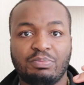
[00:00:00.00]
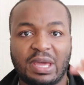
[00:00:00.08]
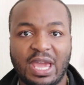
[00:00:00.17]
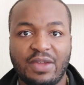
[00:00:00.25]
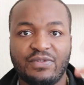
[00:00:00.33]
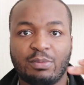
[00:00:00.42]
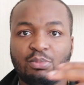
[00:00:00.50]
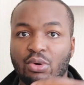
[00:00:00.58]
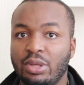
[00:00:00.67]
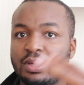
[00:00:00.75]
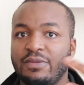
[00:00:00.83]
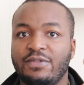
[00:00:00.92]
behavior
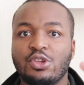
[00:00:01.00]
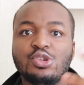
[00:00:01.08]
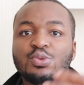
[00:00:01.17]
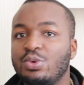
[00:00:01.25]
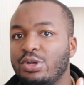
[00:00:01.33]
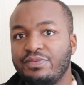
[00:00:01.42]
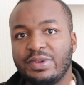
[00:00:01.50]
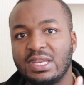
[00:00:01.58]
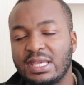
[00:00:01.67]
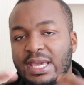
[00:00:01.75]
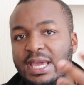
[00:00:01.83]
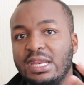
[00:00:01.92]
point of view, you wouldn't
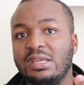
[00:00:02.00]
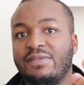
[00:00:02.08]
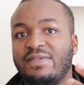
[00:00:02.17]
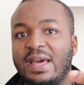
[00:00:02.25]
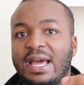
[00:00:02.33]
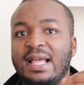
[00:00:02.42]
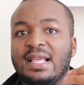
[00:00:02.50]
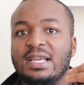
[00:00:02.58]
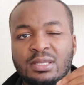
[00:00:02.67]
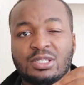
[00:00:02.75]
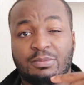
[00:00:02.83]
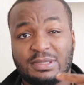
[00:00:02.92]
really get any of that.
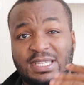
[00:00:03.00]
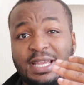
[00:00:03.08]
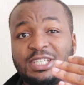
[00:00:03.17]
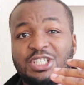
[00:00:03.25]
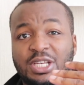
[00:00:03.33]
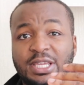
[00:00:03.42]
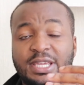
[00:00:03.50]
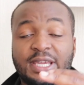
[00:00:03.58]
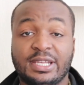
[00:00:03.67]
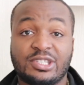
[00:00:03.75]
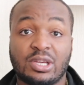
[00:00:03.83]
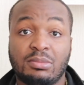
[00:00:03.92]
So potentially,
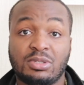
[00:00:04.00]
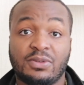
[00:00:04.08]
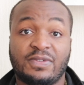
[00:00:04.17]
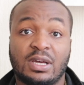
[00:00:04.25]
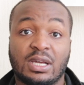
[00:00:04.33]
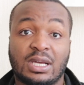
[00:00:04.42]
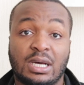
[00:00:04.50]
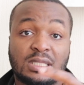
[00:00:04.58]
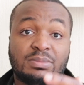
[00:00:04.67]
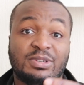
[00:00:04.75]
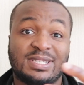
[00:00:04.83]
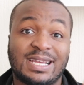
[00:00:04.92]
in terms of
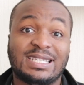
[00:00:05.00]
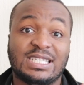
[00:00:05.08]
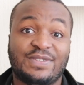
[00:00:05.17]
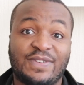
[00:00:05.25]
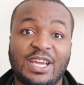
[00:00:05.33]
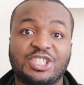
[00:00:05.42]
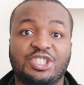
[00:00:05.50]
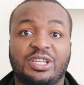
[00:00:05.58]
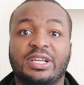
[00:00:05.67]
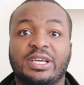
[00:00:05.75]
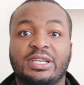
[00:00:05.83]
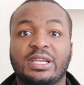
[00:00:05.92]
customer
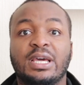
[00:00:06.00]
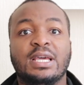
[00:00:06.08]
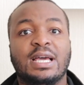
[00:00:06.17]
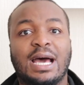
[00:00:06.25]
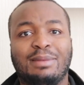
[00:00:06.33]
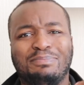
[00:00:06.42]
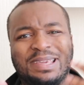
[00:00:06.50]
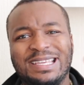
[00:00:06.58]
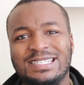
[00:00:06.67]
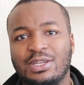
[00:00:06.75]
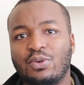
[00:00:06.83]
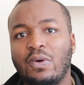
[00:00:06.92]
satisfaction and
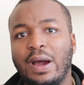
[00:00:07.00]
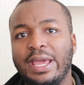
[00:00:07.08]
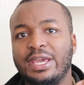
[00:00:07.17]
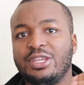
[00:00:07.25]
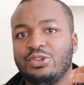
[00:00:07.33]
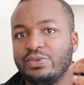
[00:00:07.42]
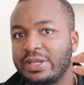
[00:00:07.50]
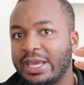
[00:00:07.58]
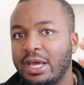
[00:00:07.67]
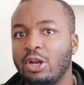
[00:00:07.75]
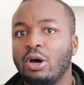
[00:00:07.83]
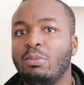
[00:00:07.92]
peace and quiet, you'd
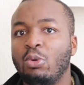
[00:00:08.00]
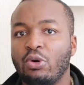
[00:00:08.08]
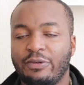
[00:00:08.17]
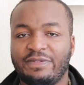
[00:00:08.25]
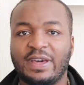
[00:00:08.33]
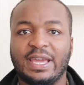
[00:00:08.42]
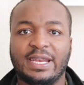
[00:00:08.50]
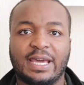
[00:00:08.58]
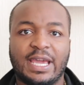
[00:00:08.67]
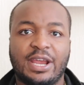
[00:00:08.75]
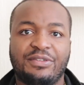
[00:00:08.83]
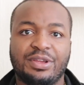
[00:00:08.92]
get a lot more of that in
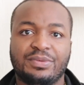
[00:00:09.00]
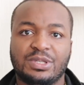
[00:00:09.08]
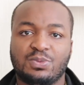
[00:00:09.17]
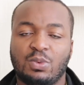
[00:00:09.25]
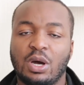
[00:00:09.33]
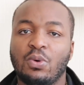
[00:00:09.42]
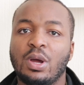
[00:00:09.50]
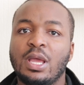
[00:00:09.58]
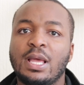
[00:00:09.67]
that area as well.